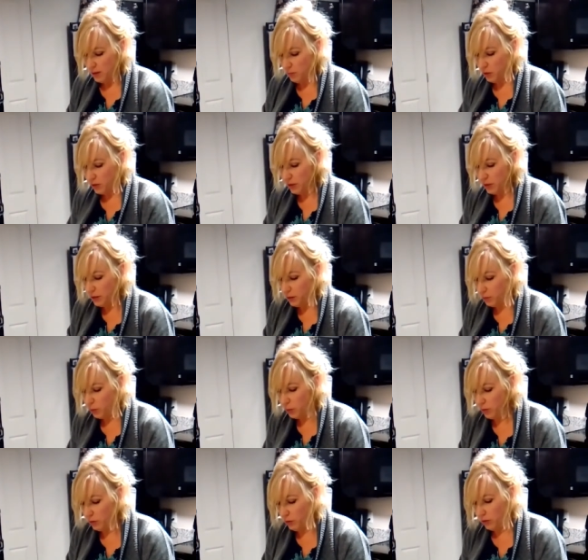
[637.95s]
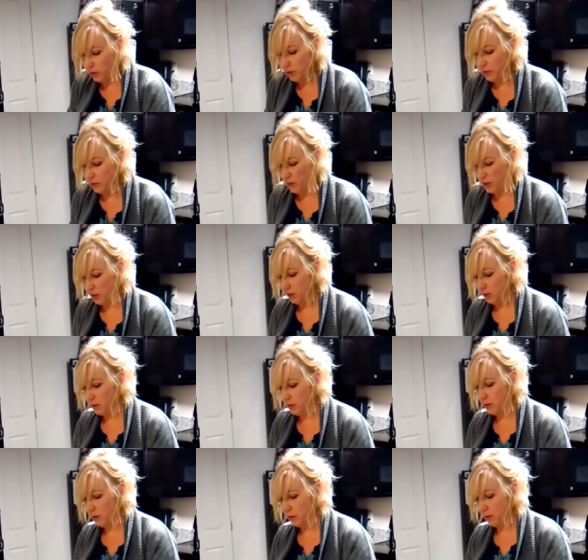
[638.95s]
I feel like I could put all of it.
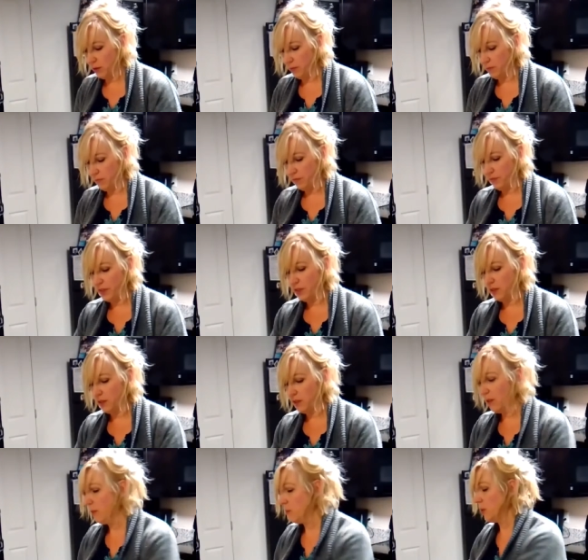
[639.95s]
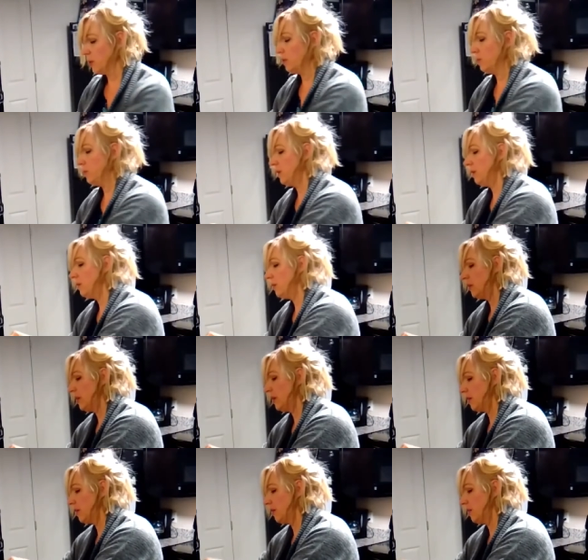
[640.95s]
They say to put the peel
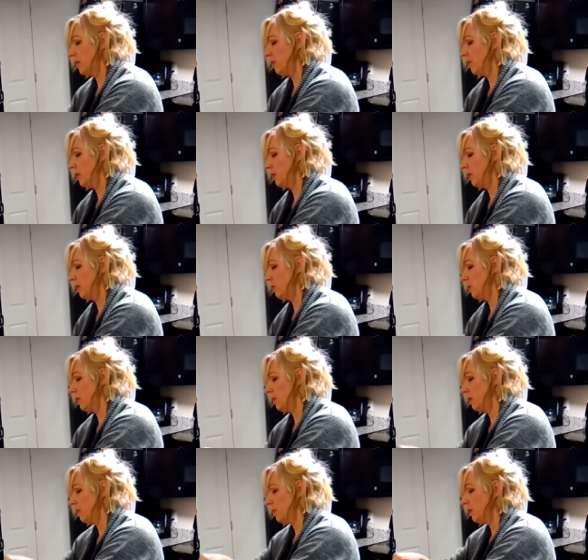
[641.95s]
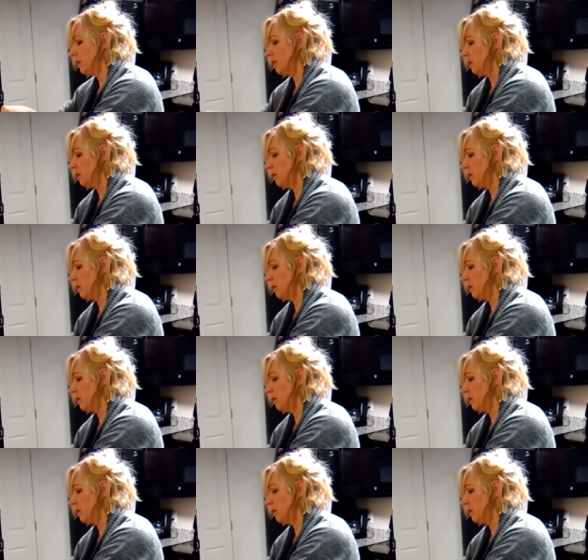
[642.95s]
in there and everything, but I'm going